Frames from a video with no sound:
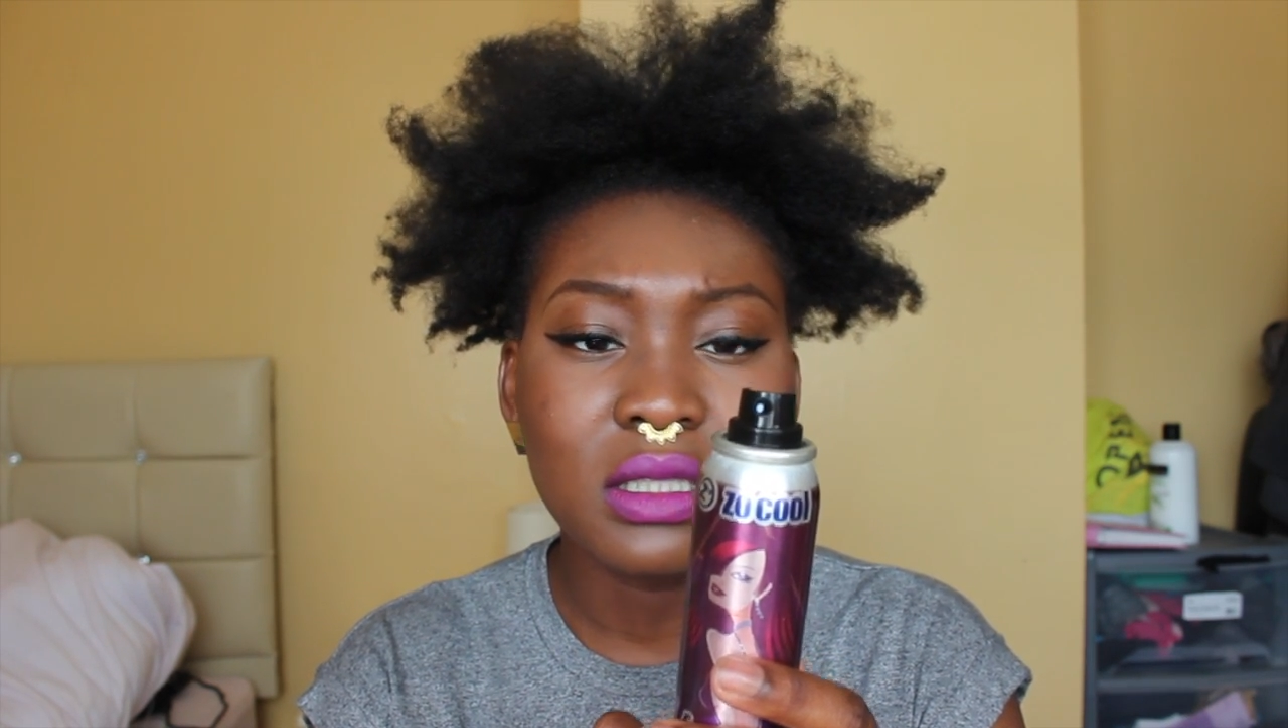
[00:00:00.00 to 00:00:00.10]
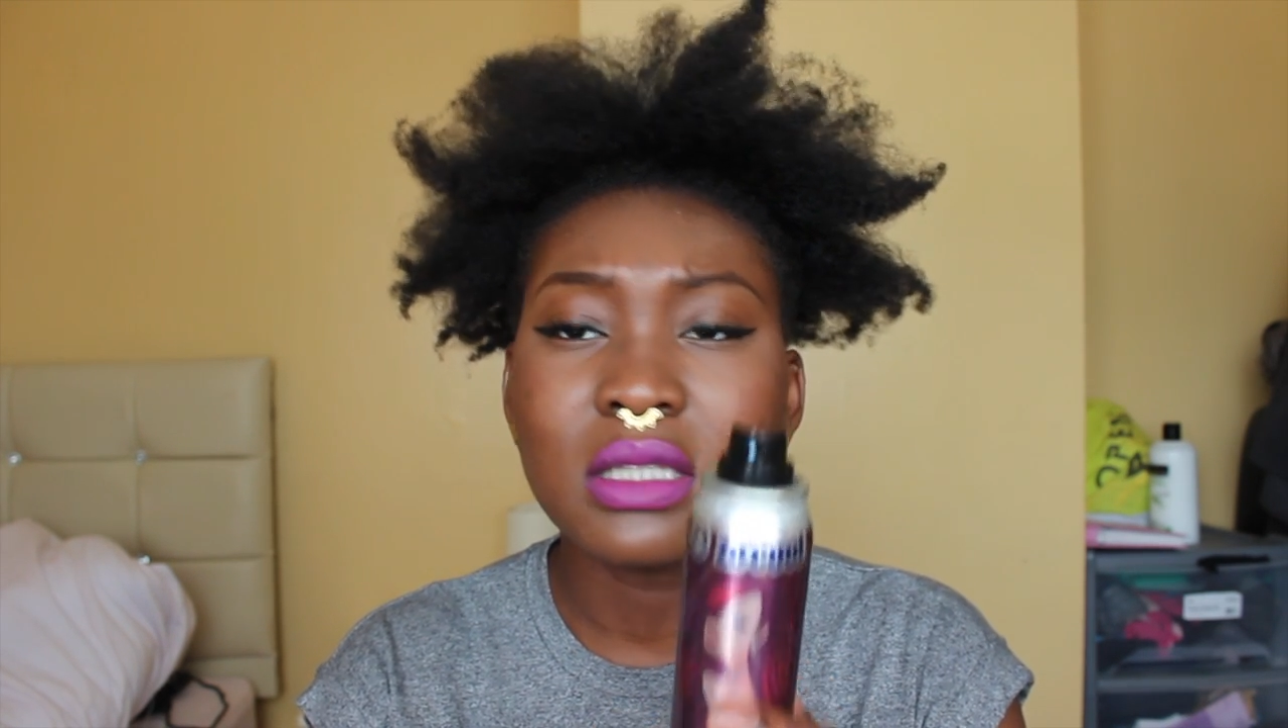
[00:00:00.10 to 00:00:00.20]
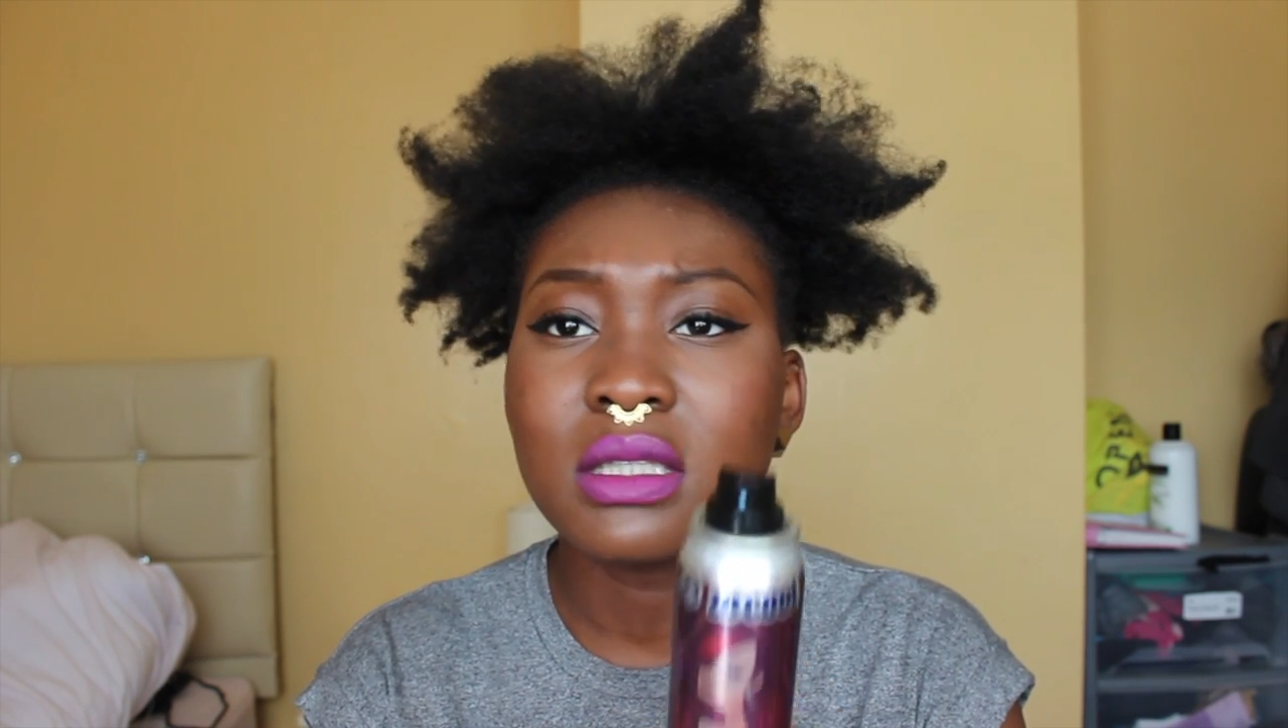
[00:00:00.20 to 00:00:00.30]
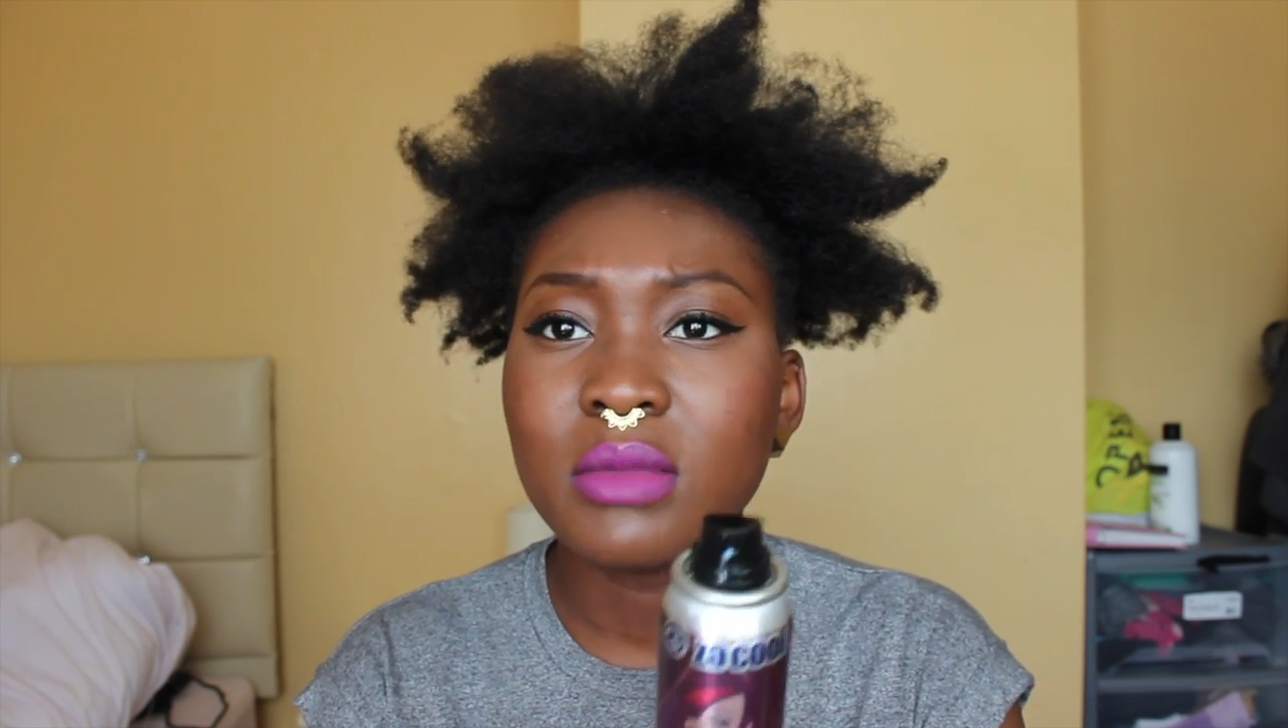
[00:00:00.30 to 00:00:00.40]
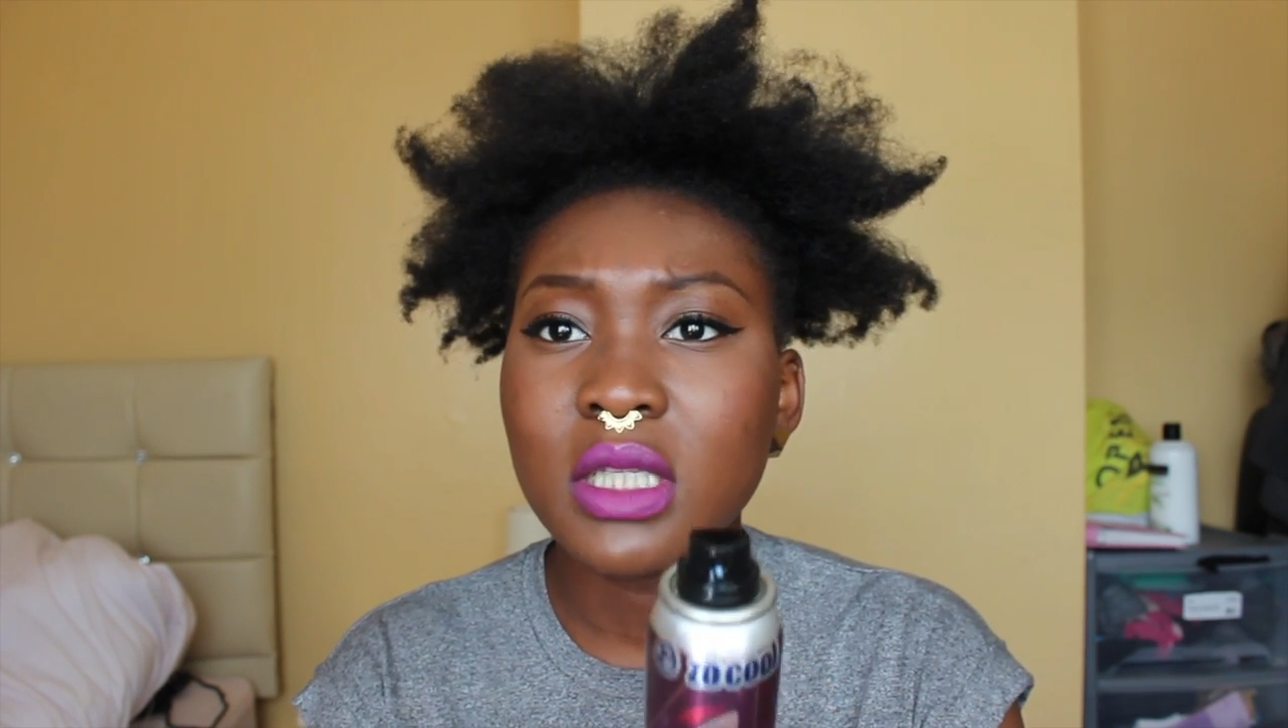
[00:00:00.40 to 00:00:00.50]

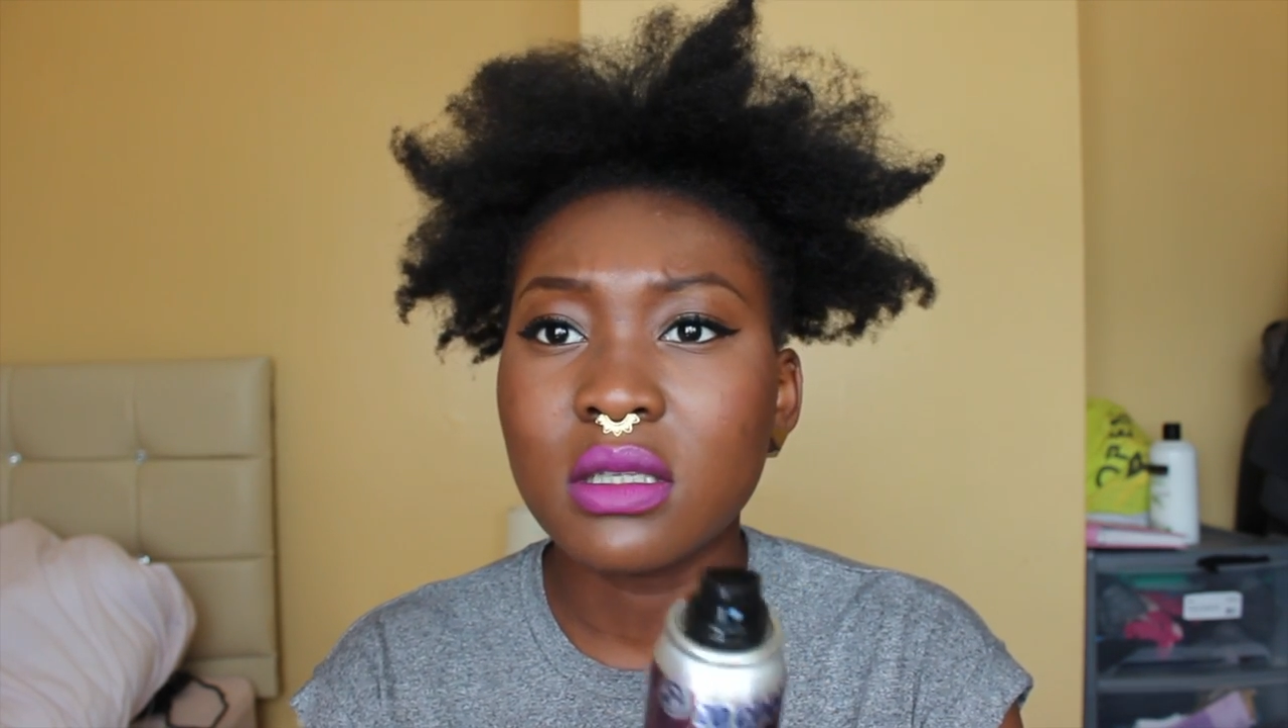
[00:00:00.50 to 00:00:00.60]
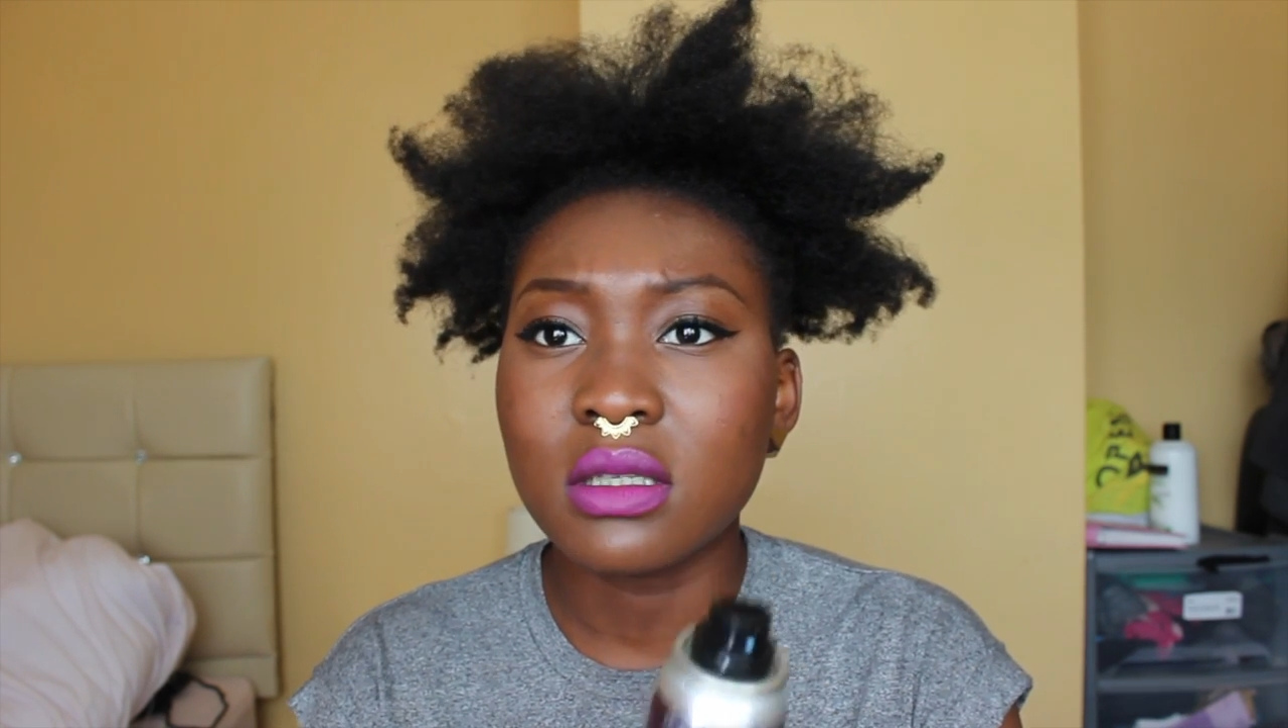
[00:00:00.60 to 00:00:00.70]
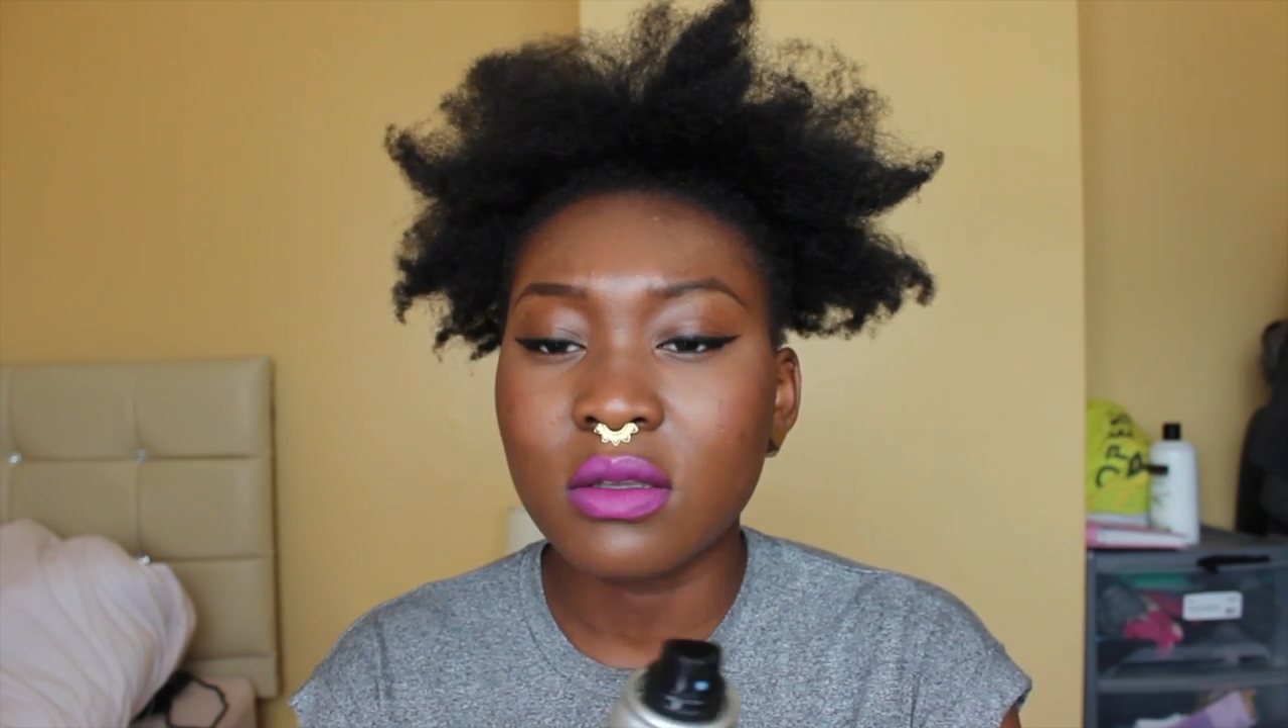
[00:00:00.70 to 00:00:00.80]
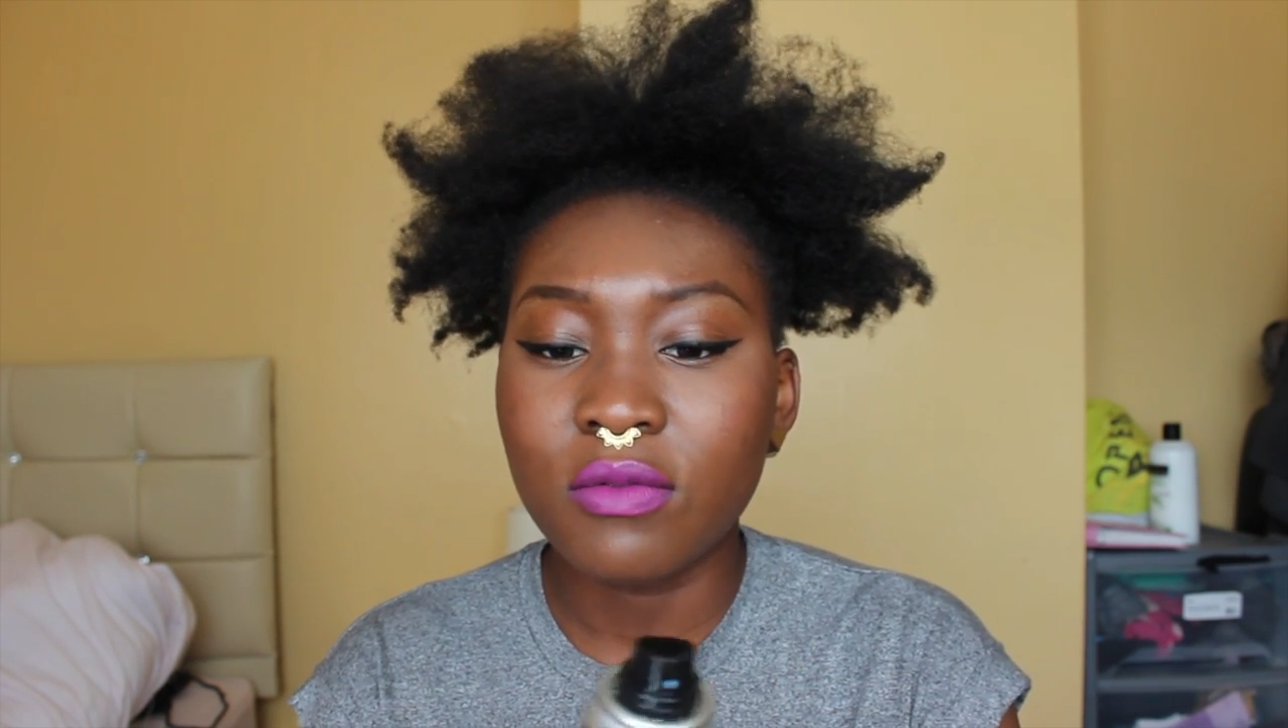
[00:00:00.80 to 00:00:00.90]
centimeters,